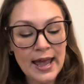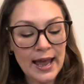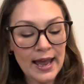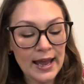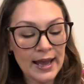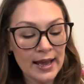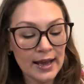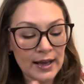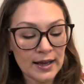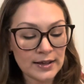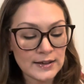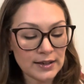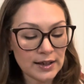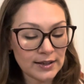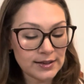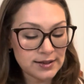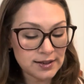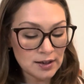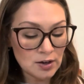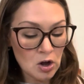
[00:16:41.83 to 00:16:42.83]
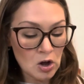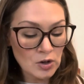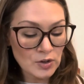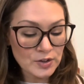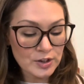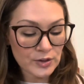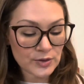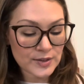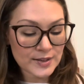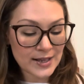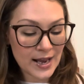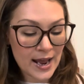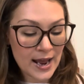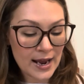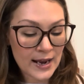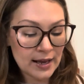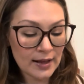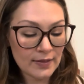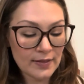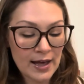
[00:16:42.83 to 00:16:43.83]
And it did also
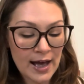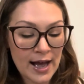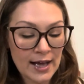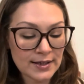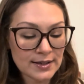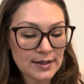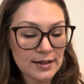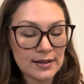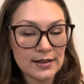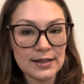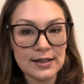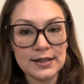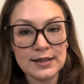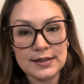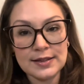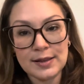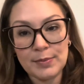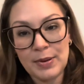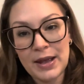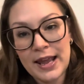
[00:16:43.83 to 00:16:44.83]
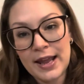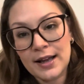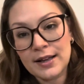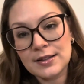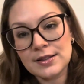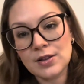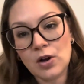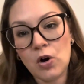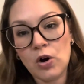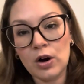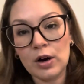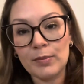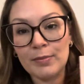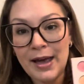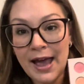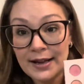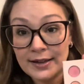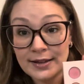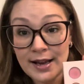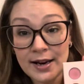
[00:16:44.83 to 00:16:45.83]
say that these pans are
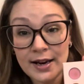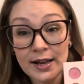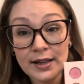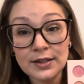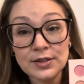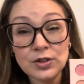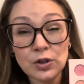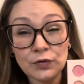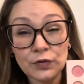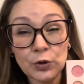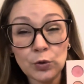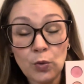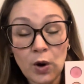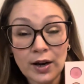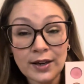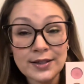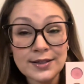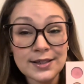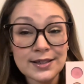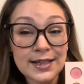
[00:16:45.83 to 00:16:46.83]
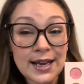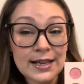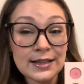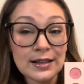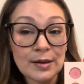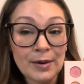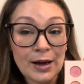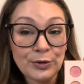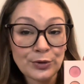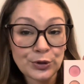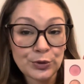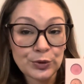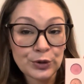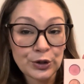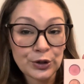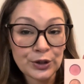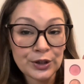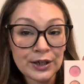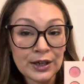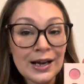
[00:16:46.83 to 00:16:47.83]
magnetic. So if you wanted to take them out, you
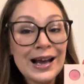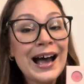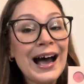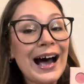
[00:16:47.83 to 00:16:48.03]
could.